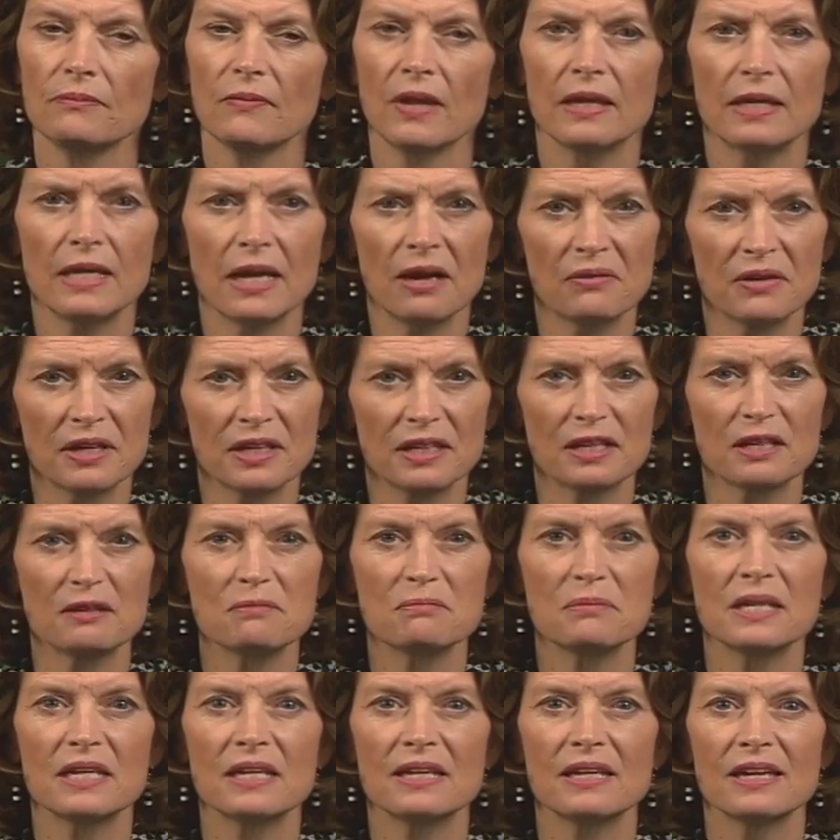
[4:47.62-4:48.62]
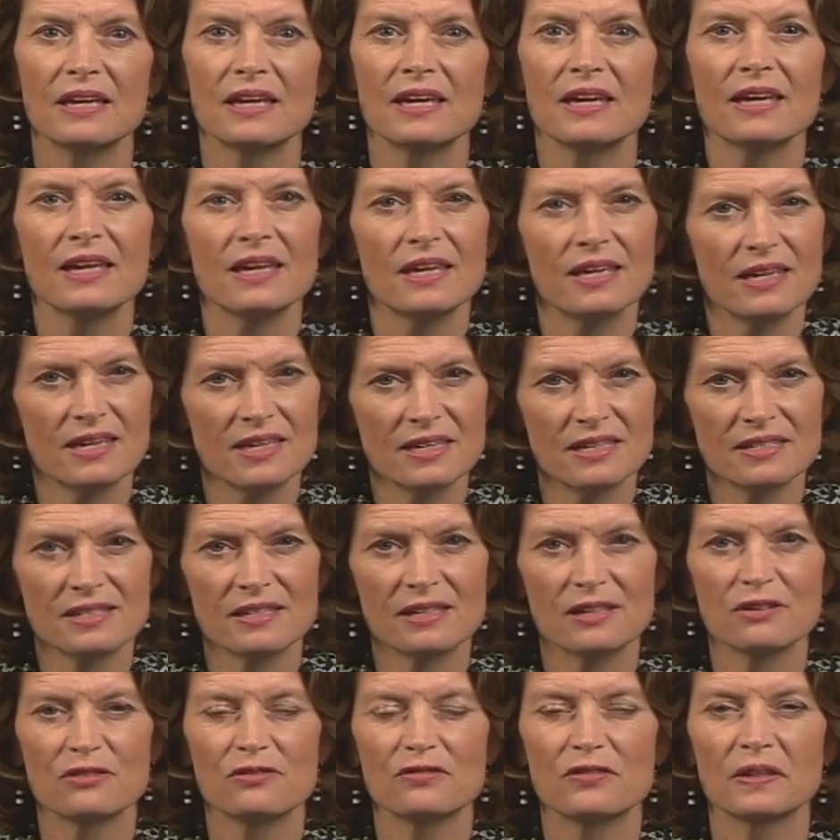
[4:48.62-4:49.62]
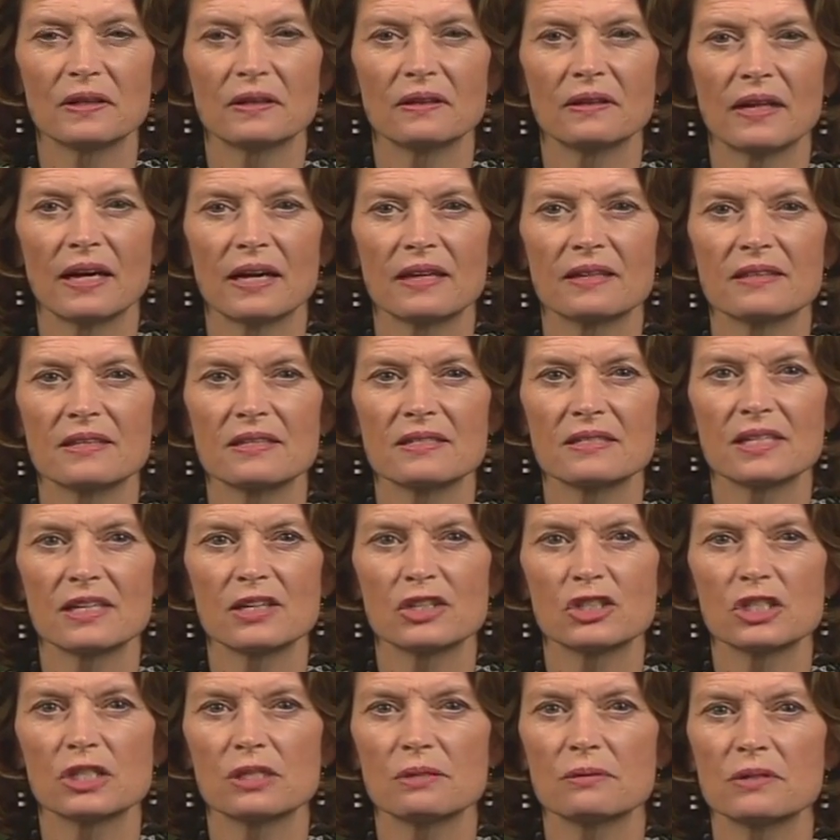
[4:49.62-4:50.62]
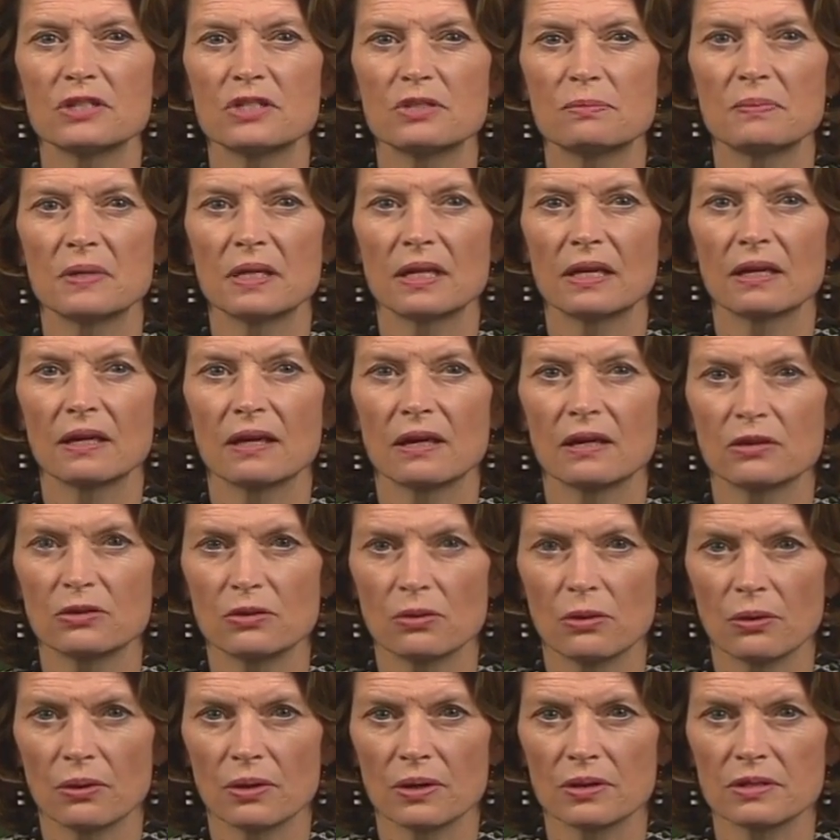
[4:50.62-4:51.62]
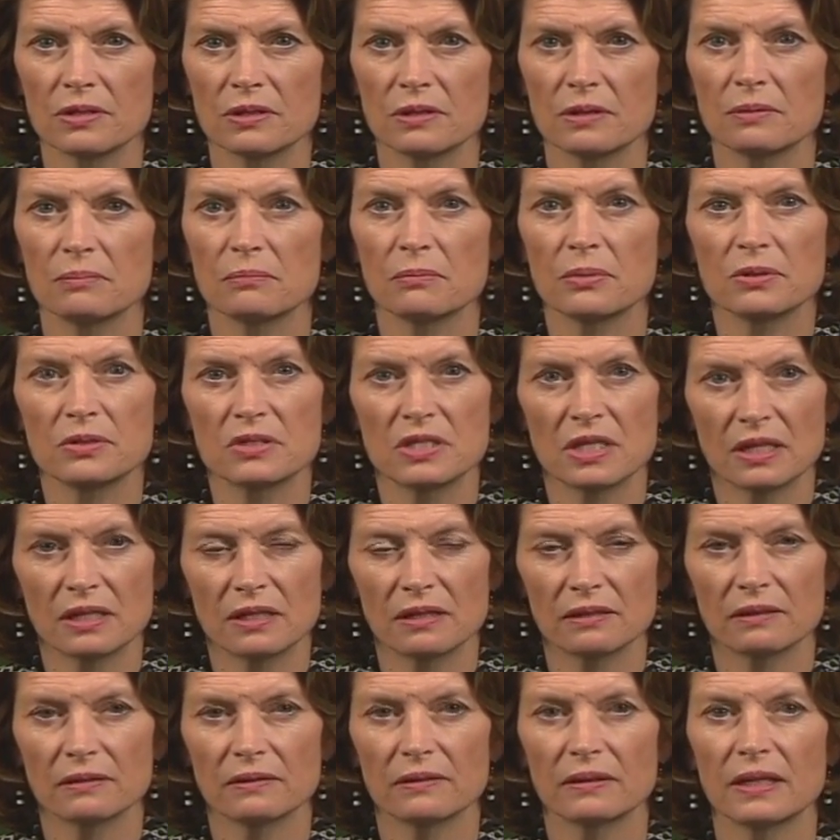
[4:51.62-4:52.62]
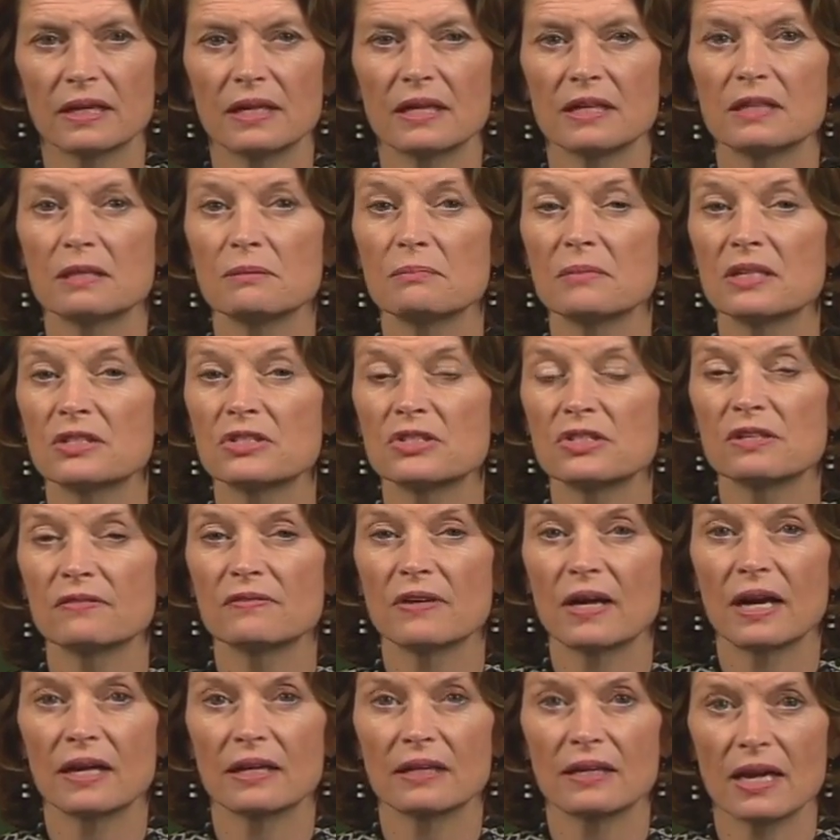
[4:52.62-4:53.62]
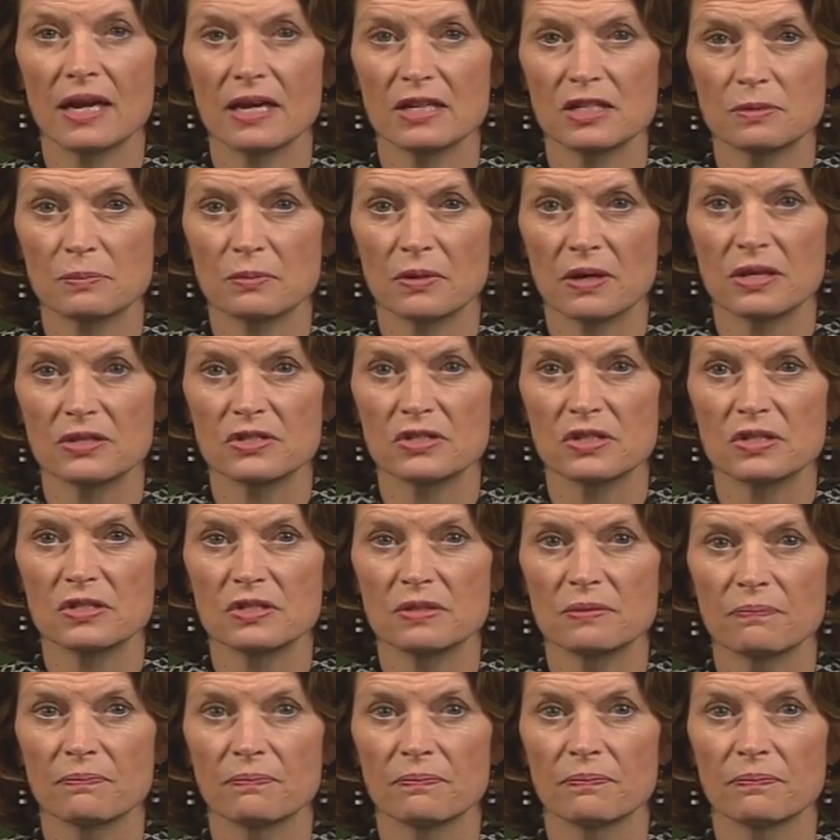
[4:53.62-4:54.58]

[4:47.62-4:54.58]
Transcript: Now, it can be easy to feel like this issue is being ignored, particularly in the midst of high gas prices.